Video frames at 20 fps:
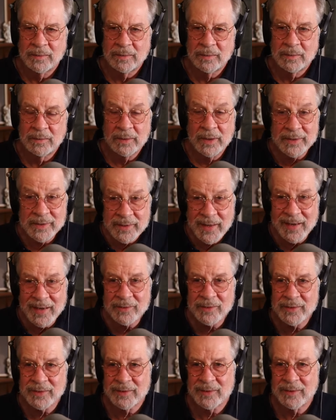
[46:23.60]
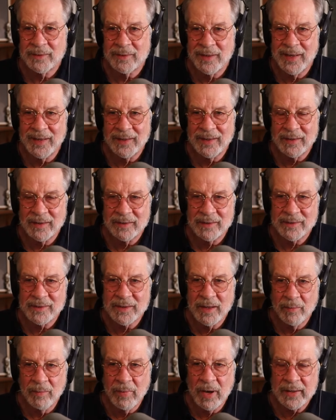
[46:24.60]
Well, that sounds like
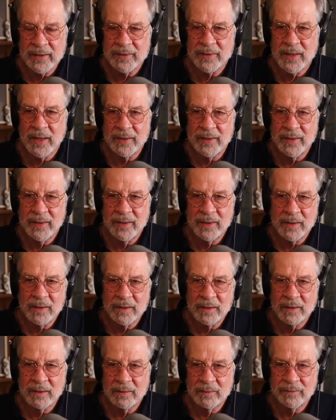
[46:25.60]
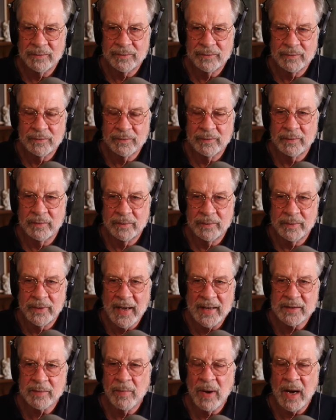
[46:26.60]
somebody's idea of
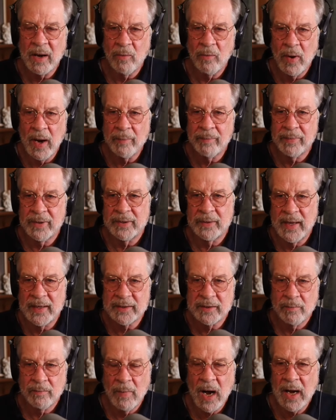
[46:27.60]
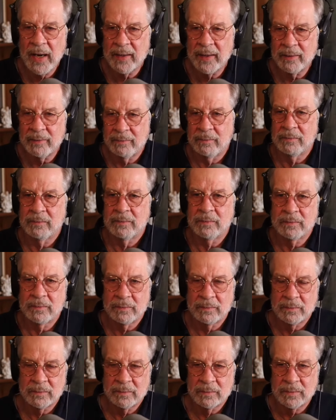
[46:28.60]
that's my weapon. That's
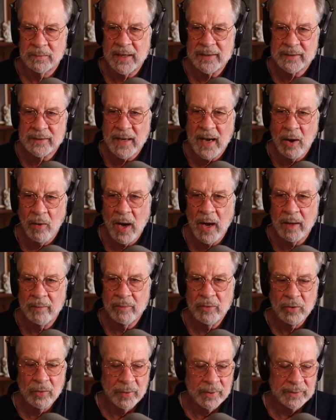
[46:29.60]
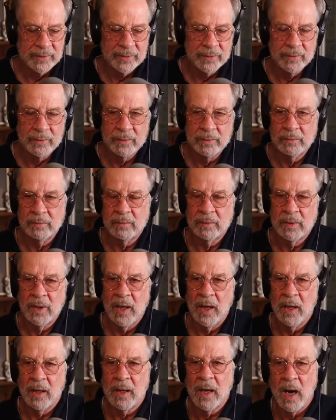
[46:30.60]
how I'm going to
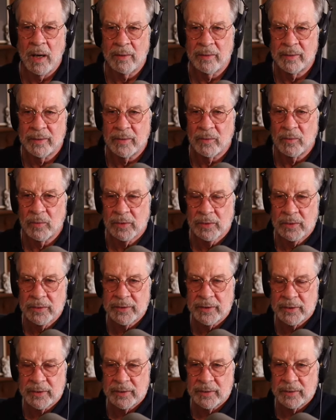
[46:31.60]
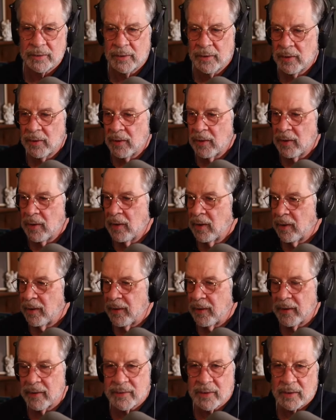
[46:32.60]
conquer the world. And
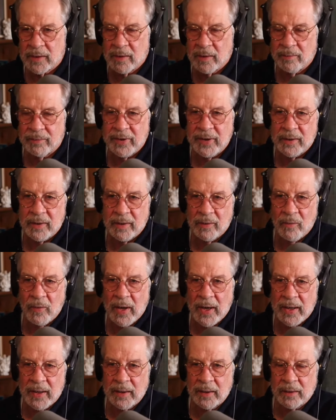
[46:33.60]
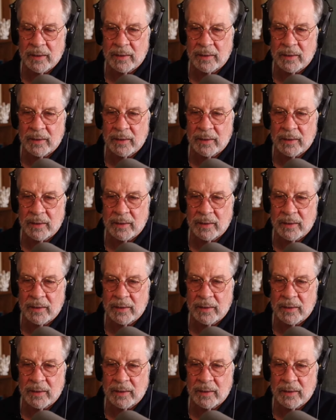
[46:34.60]
there's a competing way.